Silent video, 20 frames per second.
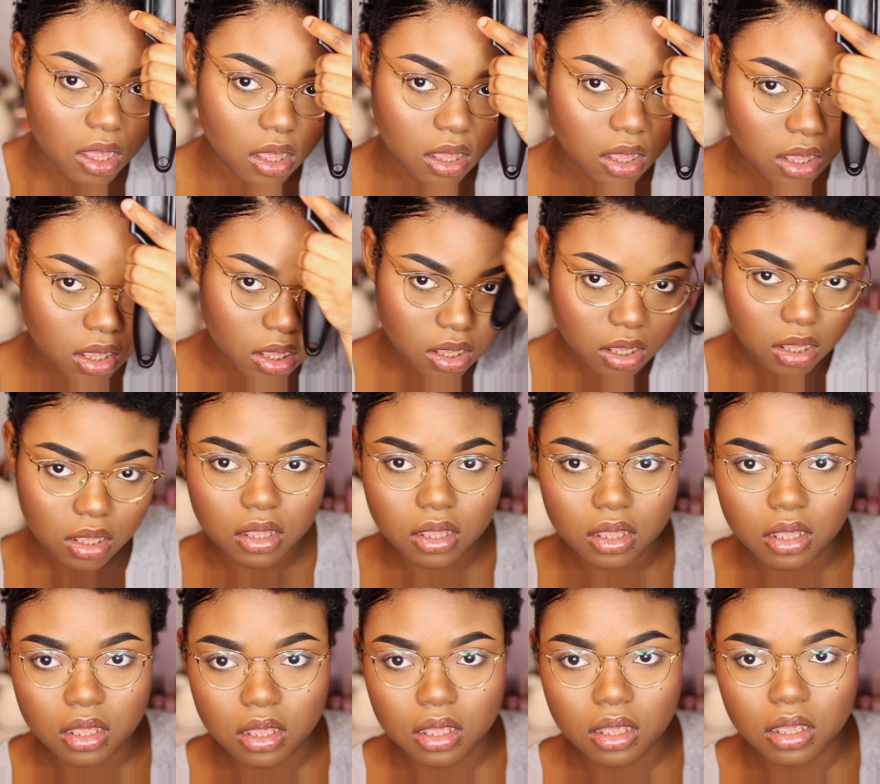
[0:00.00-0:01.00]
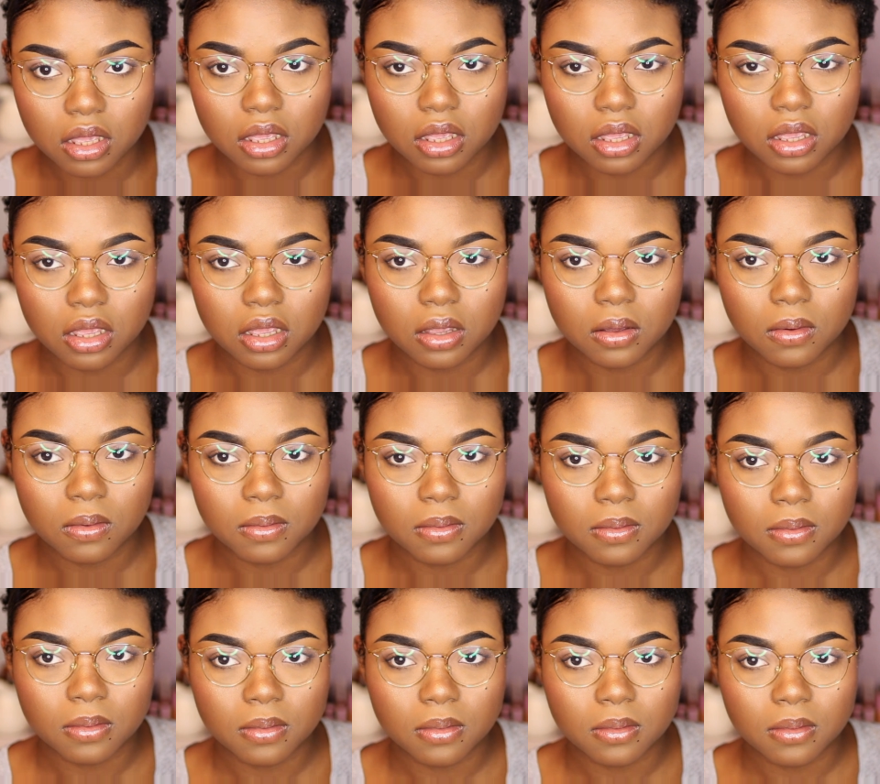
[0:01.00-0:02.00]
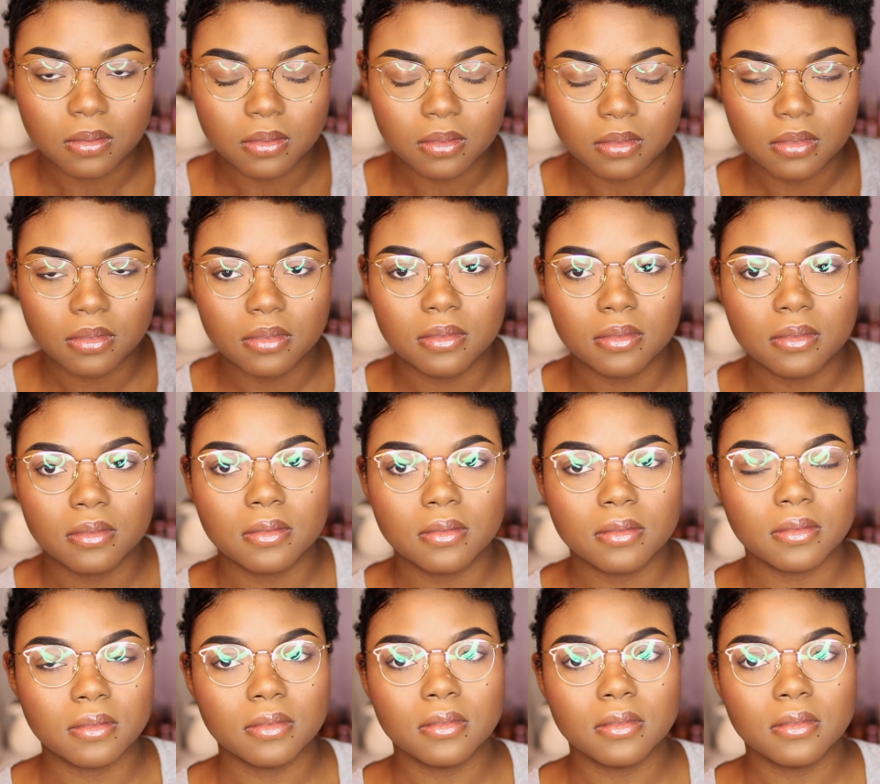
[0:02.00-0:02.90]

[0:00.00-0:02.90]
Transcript: [no speech]